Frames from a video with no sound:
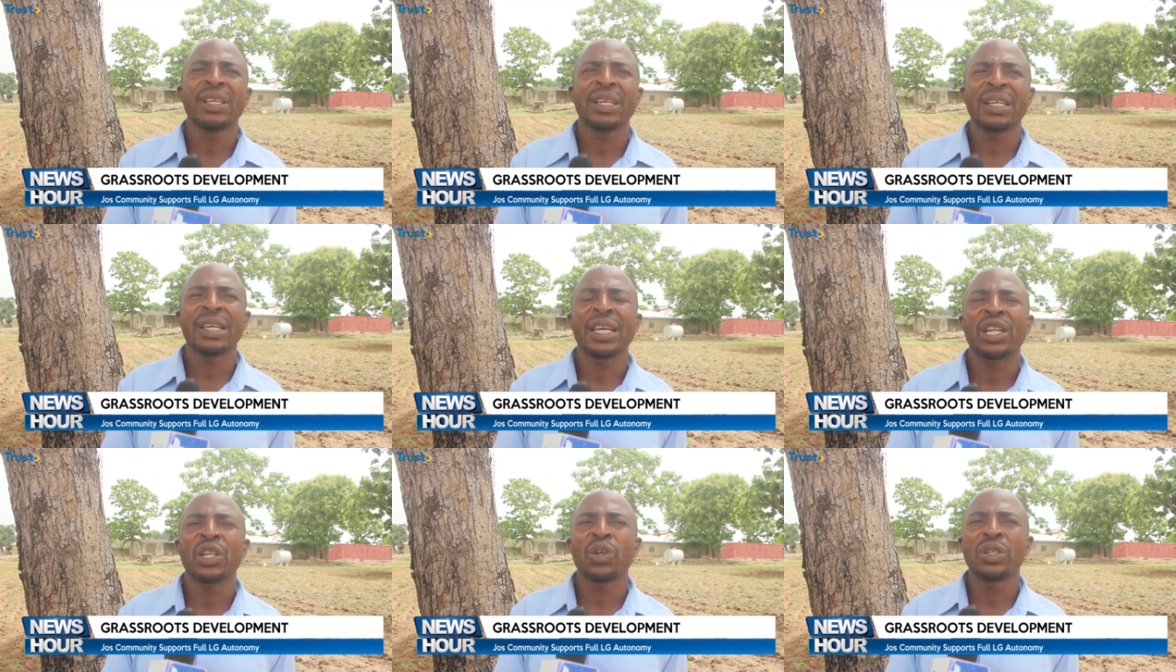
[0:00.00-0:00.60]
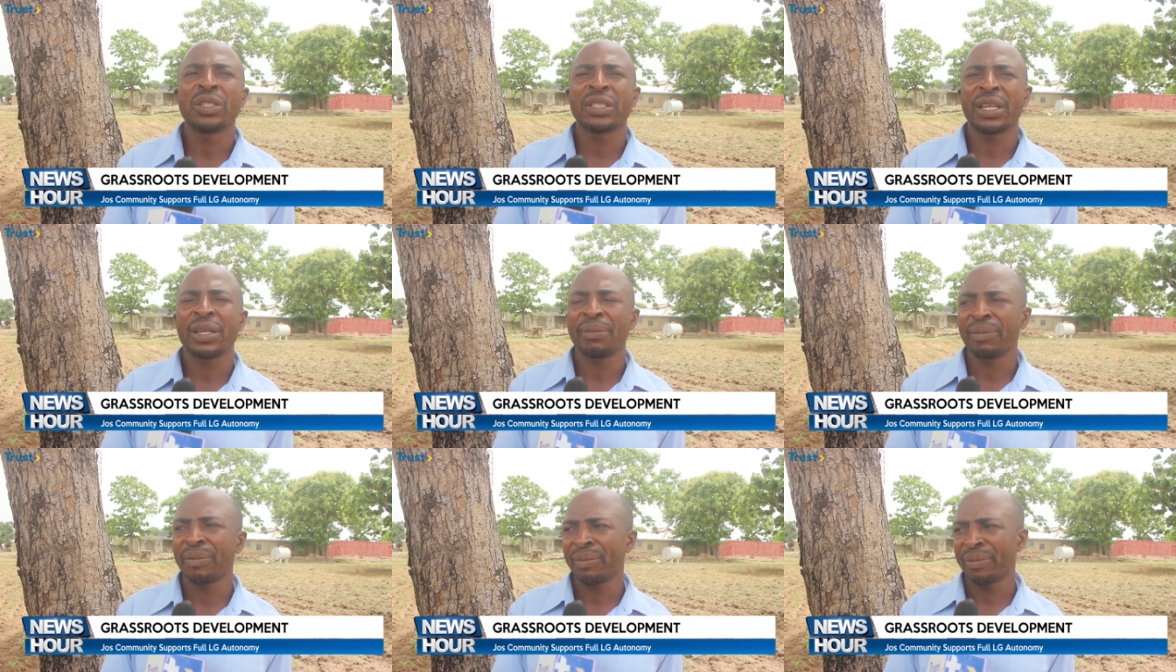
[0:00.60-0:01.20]
Take a long
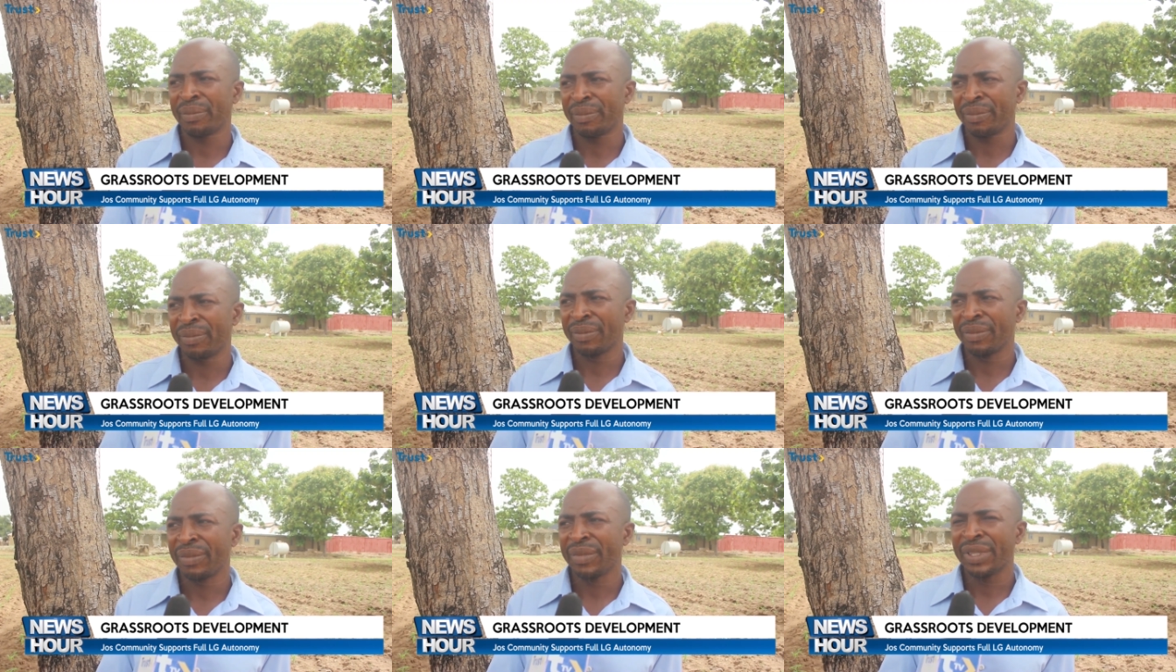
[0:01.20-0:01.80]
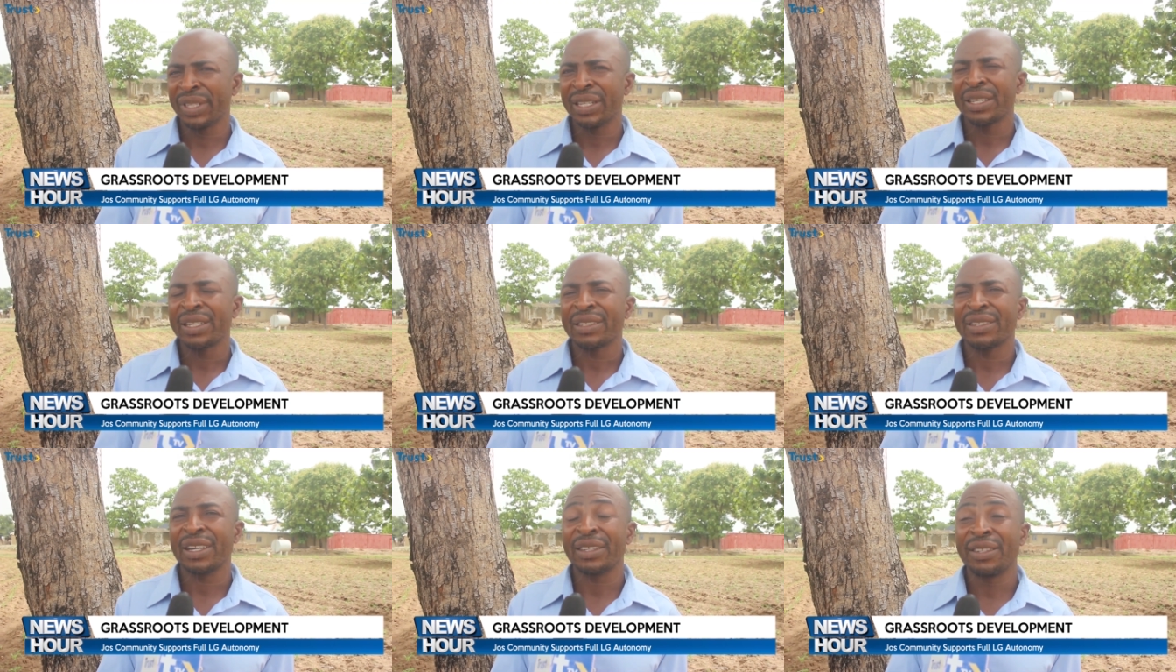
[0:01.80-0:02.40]
time
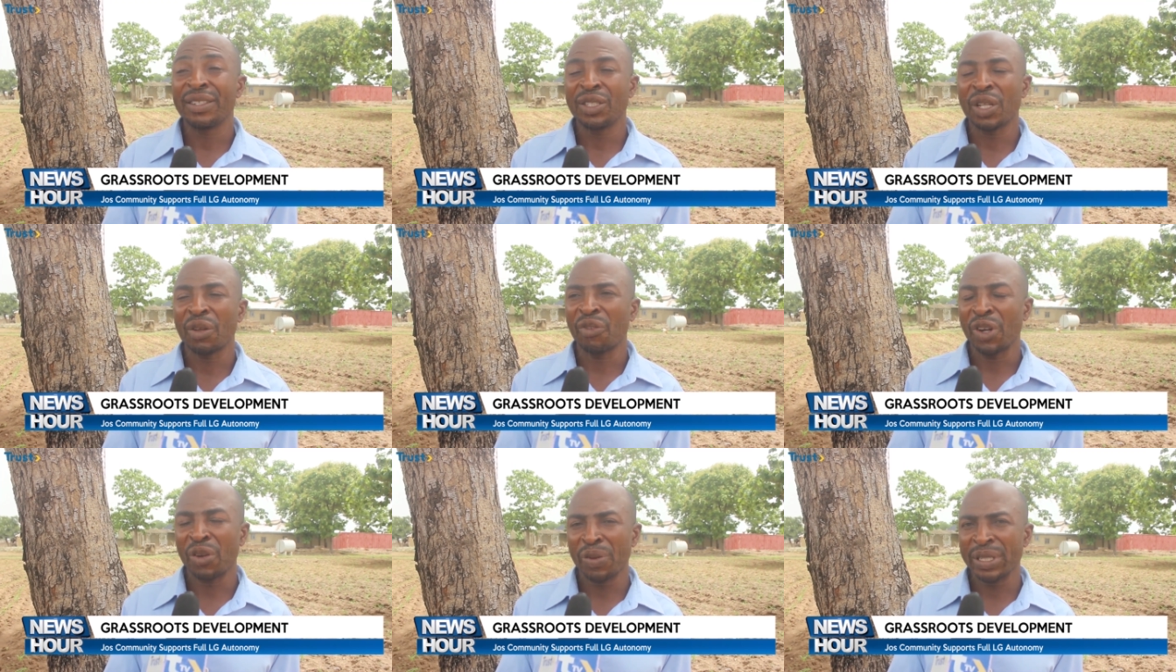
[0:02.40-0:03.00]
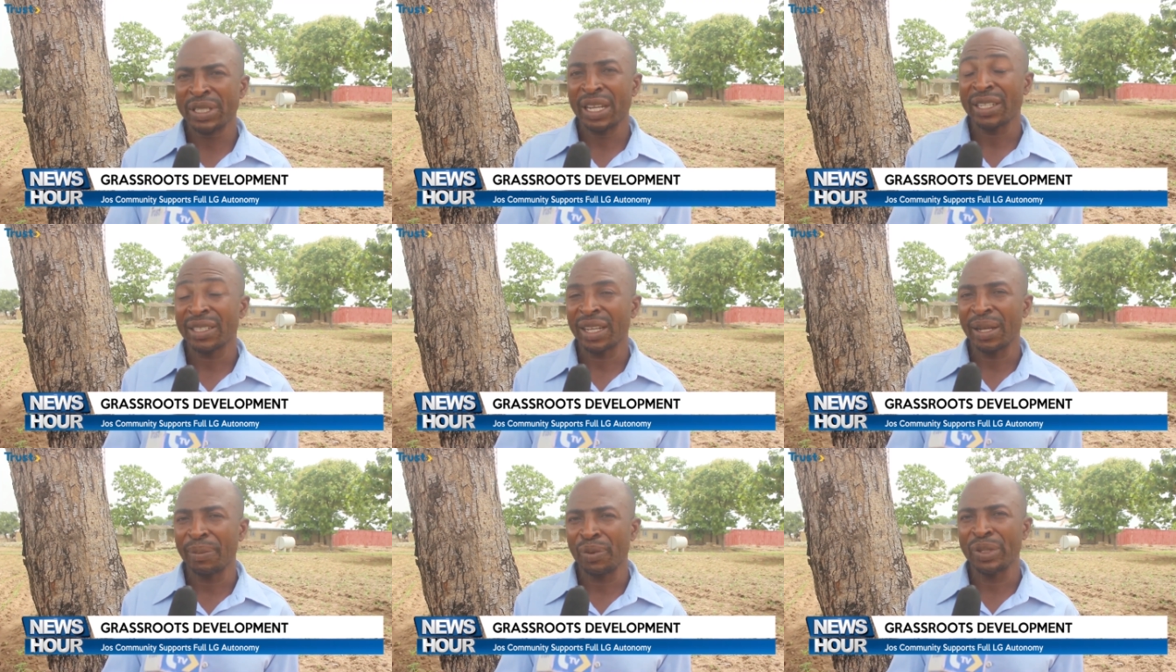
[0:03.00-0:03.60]
that this development
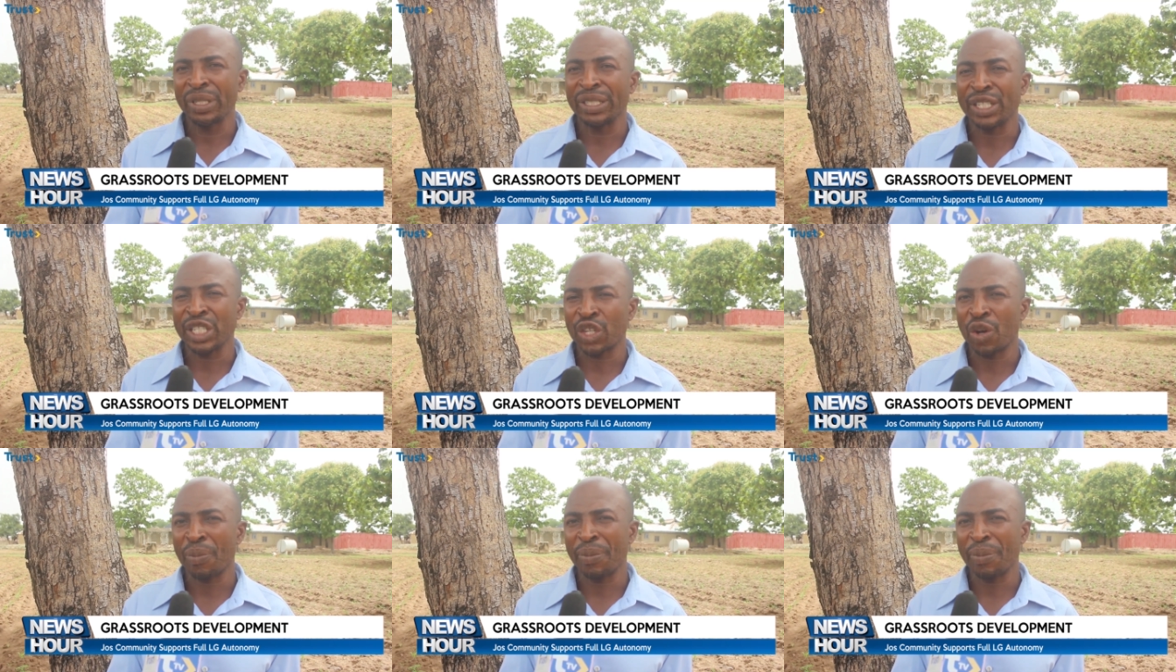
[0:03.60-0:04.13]
has happened in this